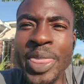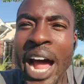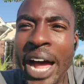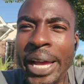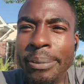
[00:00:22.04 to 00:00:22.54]

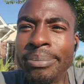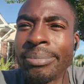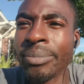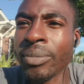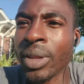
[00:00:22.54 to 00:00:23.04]
time.
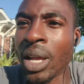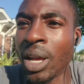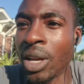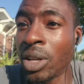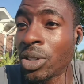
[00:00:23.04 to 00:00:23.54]

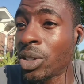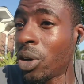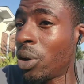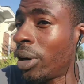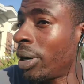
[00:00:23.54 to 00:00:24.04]

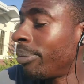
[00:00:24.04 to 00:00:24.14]
So